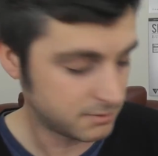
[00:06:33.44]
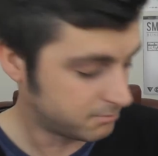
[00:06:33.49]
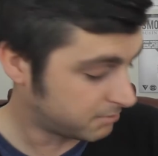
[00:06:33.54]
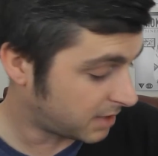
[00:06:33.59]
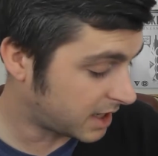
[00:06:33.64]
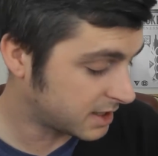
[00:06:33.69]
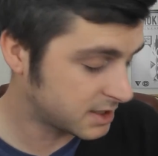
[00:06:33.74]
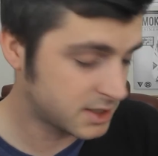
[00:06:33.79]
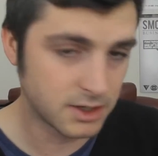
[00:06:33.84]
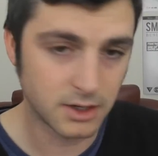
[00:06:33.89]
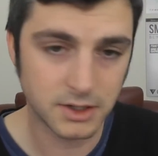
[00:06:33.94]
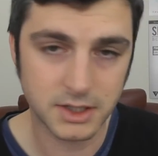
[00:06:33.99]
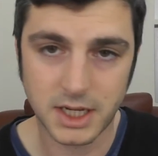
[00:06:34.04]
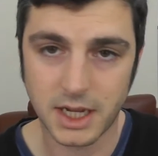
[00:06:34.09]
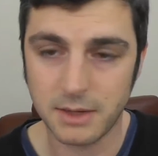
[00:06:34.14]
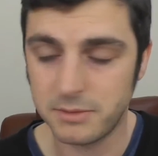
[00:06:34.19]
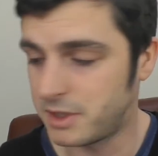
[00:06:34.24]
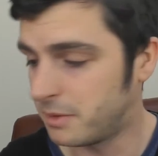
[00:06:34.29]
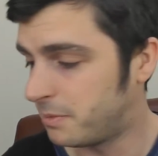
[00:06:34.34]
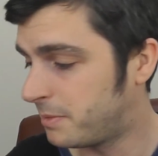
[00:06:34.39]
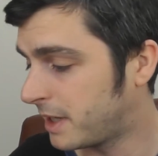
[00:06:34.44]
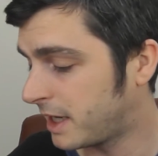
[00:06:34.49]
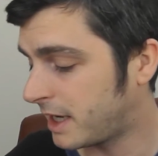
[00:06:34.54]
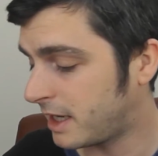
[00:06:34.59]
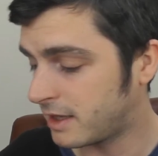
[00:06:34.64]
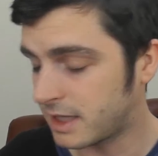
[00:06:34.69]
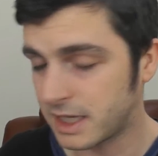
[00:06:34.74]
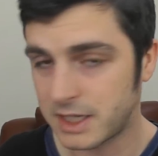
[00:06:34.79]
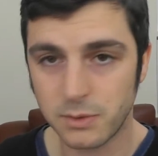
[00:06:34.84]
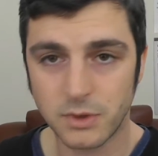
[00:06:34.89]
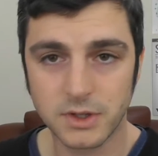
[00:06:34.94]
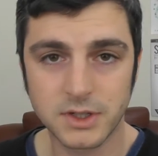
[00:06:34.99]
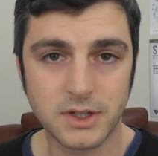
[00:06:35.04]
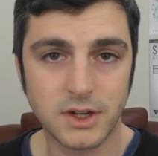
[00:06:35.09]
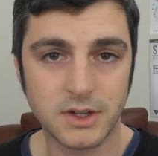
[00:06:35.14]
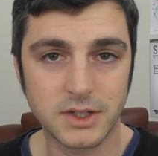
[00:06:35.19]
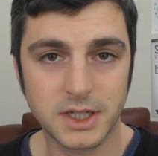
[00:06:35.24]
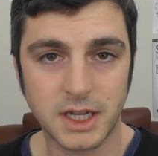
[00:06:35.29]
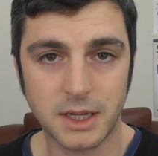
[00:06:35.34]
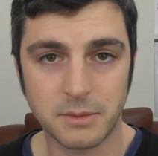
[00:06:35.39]
Mine's not skipped a beat. This one's
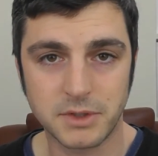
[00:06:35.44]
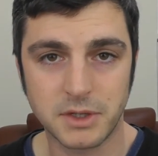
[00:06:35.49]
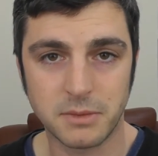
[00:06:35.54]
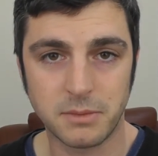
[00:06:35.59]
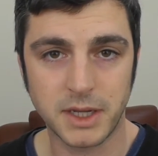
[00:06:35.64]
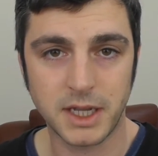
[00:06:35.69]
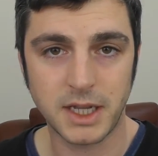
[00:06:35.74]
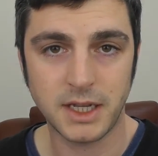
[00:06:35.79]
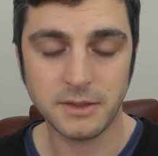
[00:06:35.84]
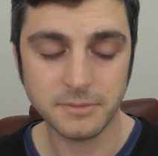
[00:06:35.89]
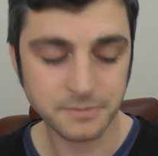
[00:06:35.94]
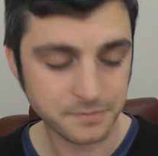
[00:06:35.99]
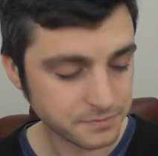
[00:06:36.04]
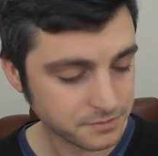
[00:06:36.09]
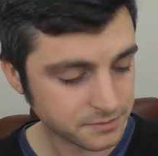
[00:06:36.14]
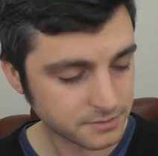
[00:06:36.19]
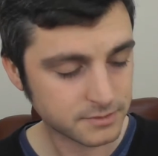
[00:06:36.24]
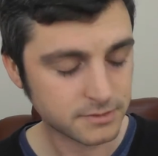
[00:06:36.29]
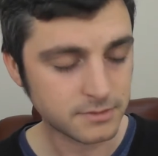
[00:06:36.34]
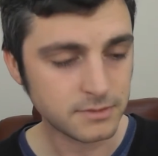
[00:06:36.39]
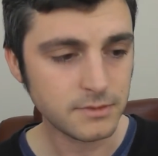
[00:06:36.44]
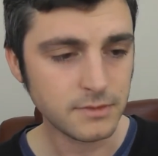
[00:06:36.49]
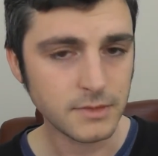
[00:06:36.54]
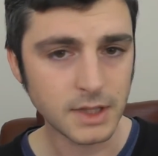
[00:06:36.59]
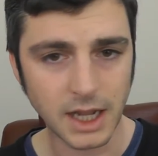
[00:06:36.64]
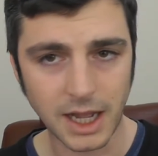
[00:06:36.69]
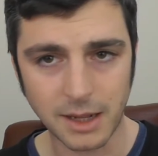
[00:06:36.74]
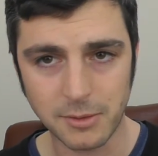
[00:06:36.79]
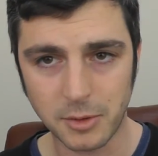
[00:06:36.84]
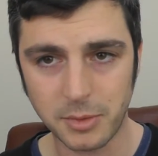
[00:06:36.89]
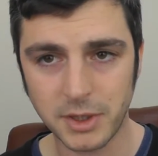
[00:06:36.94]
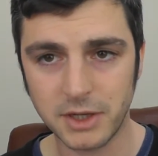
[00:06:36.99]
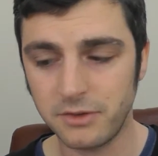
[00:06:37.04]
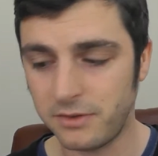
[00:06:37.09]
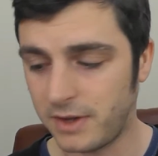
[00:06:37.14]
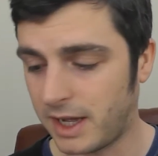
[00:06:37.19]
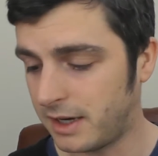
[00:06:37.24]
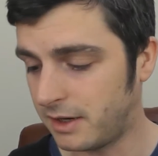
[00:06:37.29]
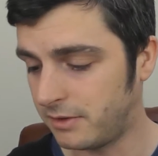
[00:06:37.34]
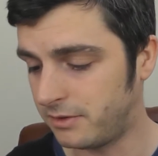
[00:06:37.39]
not skipped a beat. I'm a big
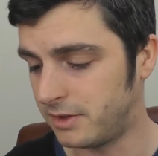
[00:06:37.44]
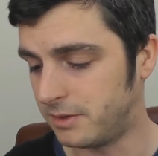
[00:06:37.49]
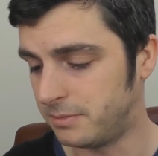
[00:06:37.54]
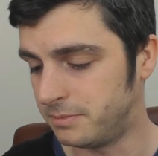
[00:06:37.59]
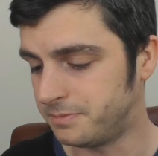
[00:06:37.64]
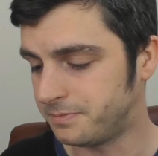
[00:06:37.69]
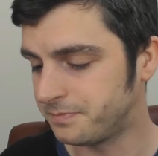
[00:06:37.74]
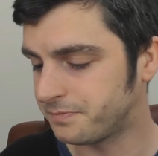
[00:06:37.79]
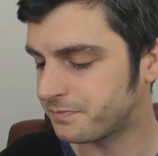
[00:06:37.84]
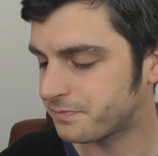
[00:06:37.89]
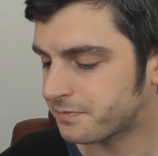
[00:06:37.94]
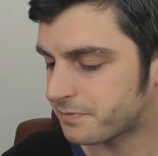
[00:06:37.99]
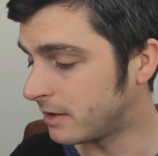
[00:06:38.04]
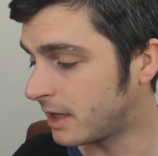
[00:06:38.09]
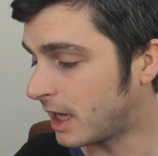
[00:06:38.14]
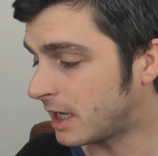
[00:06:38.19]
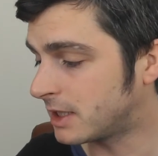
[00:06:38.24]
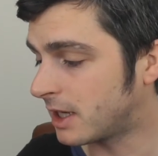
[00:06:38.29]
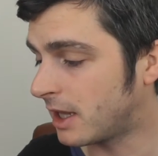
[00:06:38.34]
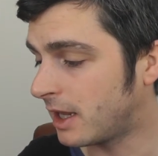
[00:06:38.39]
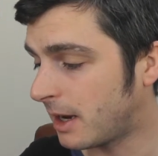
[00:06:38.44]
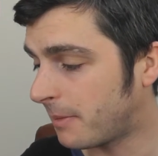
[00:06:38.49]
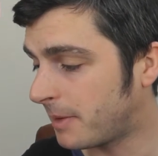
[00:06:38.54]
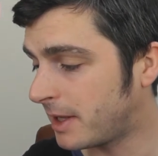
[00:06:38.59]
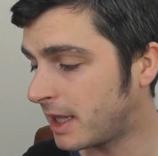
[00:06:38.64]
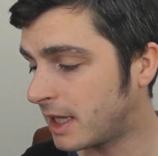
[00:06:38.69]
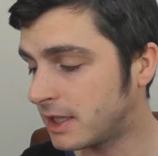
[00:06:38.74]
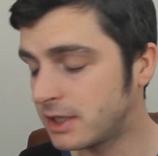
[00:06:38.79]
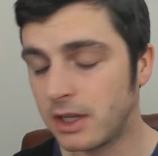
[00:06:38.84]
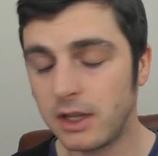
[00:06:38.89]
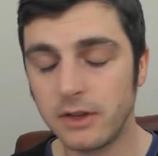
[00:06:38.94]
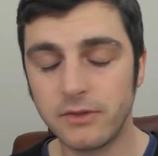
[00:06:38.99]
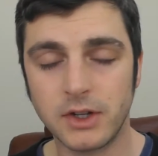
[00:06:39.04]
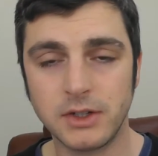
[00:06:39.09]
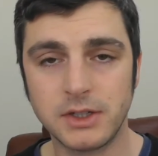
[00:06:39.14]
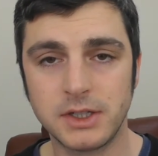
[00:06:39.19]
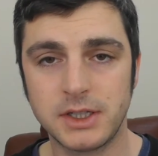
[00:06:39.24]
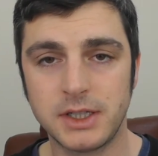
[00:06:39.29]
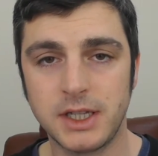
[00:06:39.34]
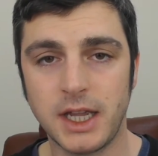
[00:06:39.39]
fan of them. That's all I've
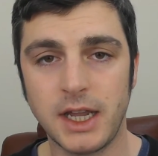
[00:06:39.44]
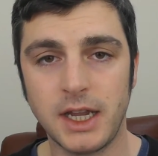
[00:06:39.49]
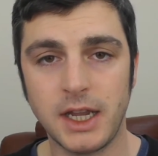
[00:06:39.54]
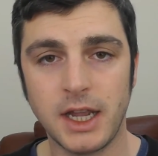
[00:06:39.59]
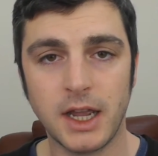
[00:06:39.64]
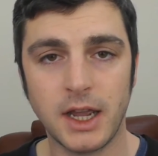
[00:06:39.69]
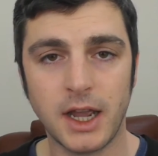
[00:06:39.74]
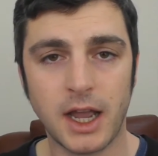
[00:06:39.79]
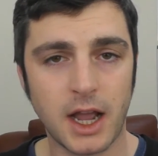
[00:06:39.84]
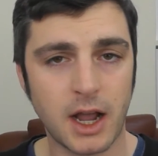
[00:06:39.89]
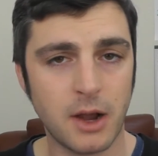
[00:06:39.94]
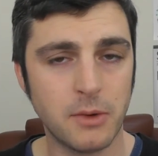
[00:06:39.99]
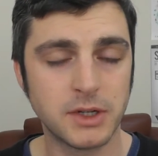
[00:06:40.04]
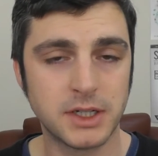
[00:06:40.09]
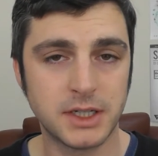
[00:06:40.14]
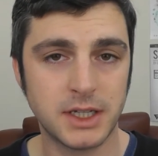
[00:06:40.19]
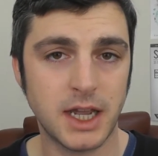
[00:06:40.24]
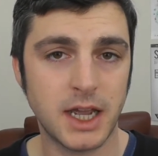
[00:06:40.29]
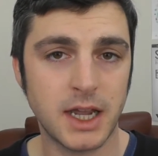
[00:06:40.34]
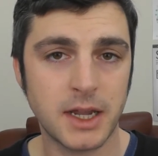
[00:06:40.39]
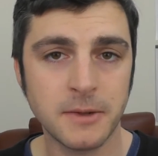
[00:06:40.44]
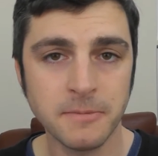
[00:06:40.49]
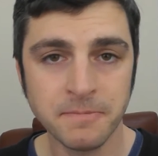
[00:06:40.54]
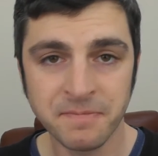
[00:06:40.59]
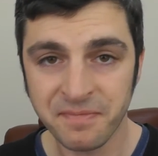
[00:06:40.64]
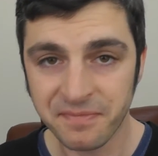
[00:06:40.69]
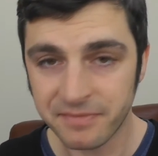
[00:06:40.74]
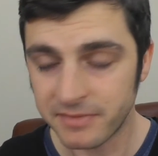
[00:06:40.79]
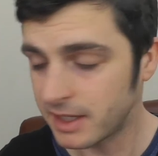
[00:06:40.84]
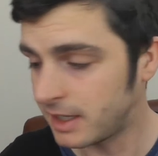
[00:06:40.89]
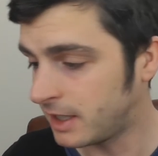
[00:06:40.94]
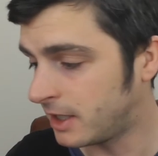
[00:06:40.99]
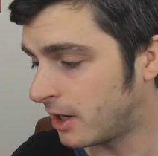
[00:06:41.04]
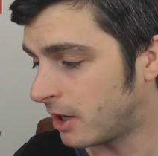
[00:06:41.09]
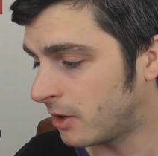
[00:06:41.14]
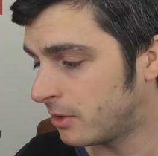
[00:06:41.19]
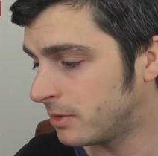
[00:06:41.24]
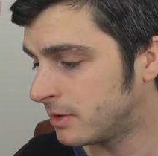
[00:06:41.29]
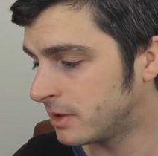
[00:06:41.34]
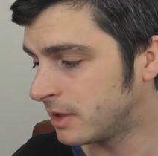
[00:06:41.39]
got to say. I would say, you
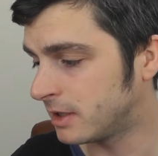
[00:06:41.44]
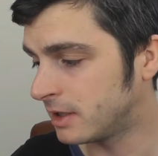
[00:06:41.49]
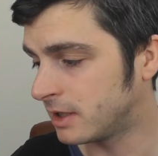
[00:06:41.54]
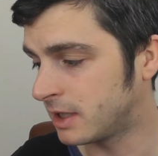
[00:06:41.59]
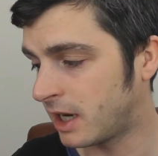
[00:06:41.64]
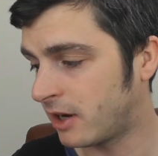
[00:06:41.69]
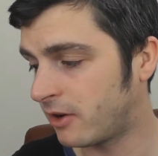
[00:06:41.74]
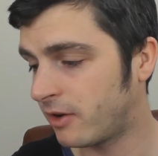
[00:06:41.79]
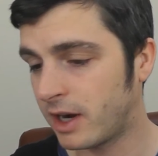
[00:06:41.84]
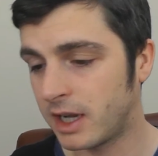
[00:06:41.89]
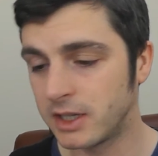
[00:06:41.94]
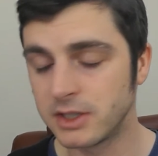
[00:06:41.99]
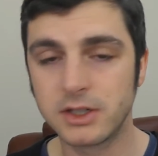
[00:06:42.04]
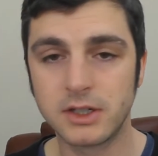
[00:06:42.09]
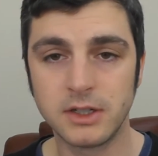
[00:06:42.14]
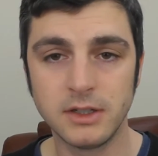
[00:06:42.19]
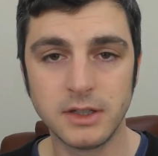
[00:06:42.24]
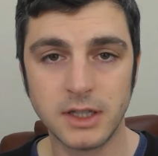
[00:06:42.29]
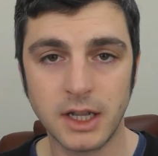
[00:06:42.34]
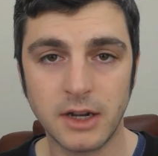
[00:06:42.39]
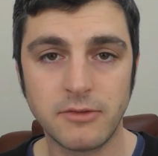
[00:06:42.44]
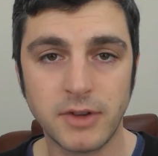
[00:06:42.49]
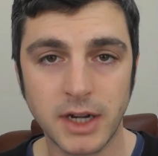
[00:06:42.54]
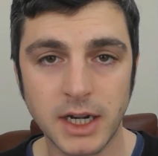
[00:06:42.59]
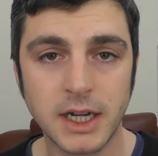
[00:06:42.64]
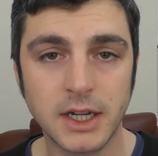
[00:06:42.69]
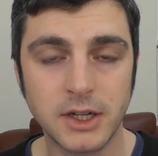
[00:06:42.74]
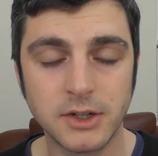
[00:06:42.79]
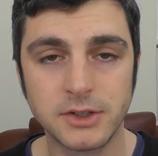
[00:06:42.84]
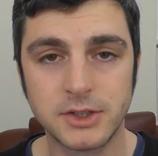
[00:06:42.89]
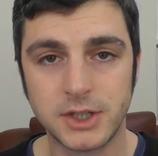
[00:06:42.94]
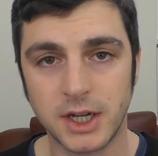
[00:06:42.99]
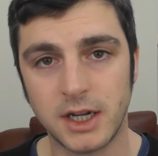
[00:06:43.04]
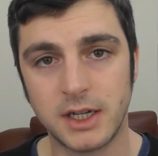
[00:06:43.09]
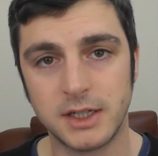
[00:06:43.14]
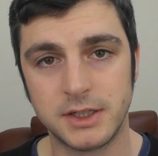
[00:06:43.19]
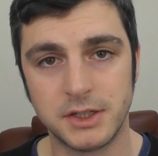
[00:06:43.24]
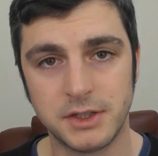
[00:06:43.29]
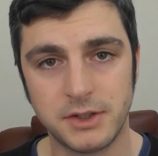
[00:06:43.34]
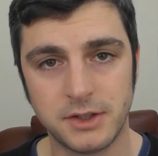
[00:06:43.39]
know, they're really good
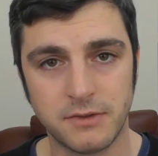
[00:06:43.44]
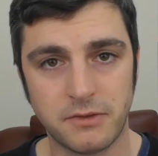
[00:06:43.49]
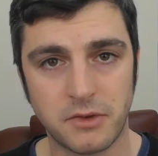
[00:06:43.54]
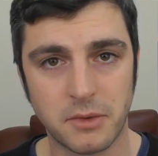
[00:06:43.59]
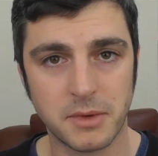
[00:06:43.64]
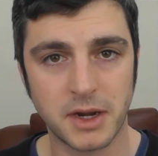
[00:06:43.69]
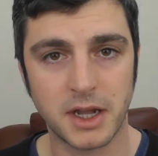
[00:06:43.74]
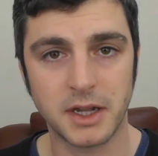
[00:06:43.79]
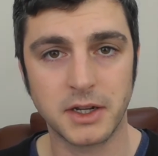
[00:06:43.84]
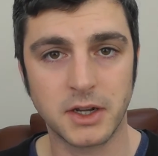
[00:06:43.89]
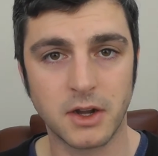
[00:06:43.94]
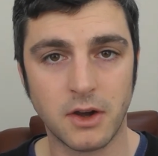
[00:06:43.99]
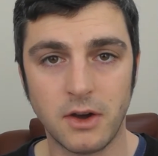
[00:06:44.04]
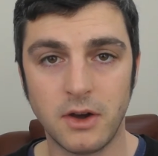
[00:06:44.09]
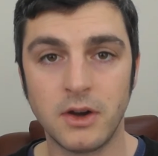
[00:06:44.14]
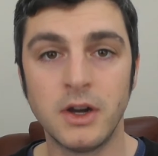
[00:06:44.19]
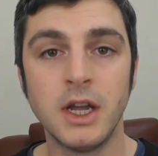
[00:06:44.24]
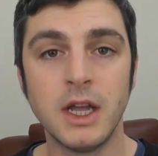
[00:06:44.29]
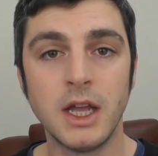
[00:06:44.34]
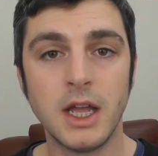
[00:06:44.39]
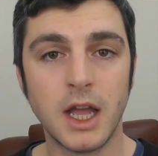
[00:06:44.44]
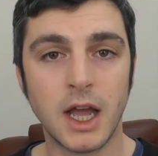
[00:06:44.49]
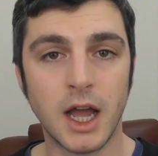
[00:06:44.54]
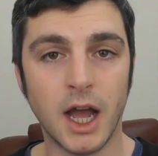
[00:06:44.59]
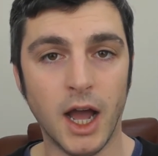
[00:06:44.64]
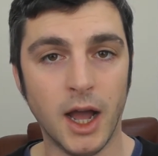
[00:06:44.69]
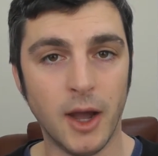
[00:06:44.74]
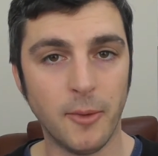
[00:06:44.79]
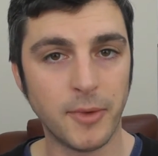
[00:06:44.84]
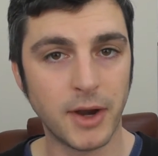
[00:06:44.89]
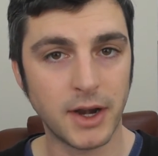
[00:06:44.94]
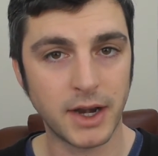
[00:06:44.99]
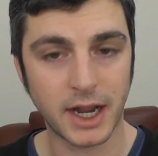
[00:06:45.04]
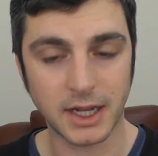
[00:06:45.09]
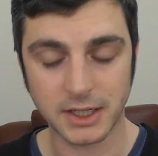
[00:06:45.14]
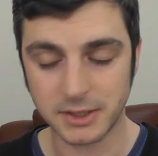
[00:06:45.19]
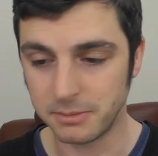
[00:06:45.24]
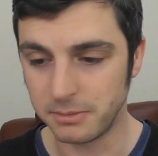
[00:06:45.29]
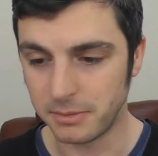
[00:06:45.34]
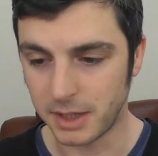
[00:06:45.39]
chargers from Nitecore, and
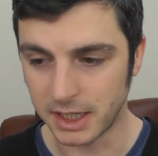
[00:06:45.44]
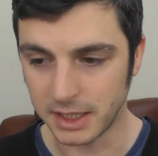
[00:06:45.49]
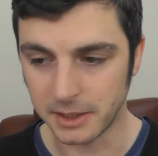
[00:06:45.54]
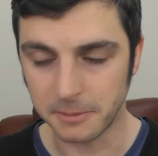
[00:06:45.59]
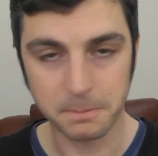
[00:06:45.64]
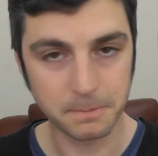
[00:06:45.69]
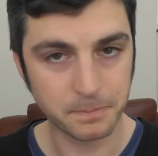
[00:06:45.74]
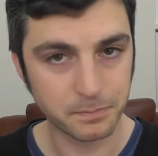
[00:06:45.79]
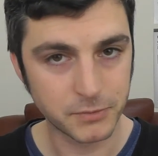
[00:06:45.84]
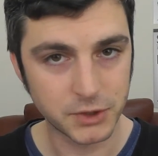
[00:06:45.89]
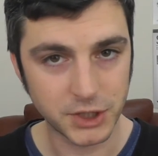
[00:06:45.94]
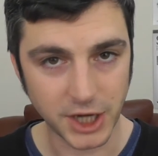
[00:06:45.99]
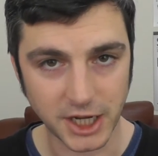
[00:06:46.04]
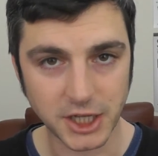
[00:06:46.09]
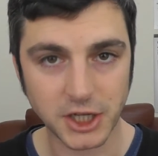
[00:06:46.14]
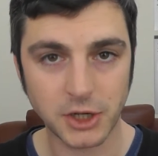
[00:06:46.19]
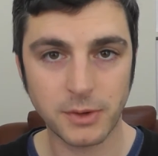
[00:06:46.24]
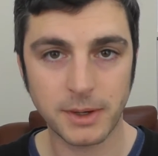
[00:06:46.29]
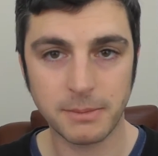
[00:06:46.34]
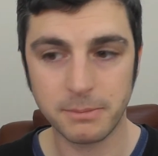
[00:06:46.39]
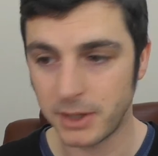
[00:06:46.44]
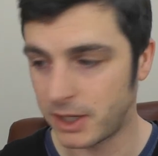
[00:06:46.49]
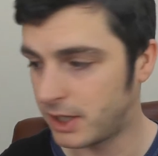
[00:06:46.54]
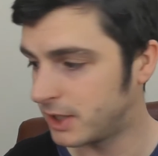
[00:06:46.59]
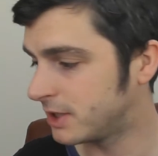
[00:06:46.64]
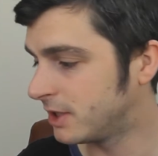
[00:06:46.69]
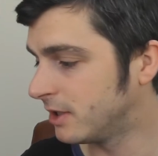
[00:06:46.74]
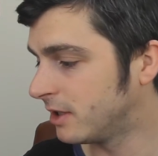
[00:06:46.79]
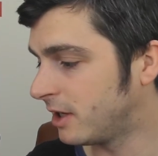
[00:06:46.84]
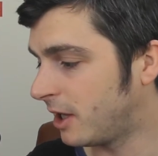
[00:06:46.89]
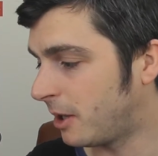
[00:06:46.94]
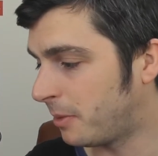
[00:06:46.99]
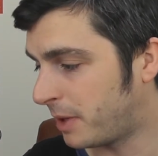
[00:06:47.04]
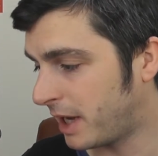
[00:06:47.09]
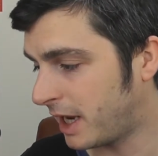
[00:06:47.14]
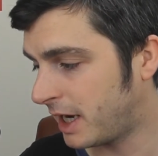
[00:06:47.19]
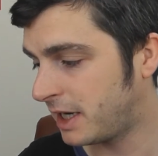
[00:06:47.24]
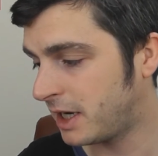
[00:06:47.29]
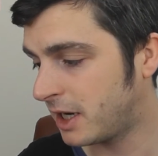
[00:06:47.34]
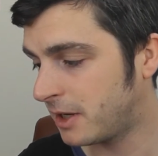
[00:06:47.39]
that's my genuine personal
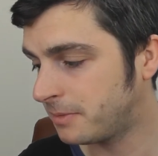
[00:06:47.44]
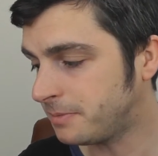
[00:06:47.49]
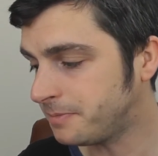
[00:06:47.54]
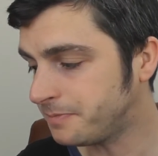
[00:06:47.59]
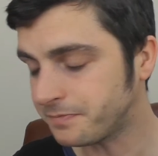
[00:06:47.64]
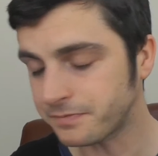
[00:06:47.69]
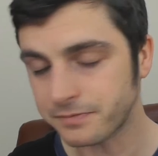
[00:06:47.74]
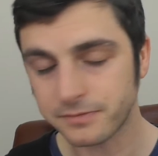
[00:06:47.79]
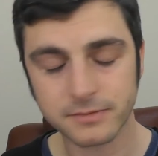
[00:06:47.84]
opinion.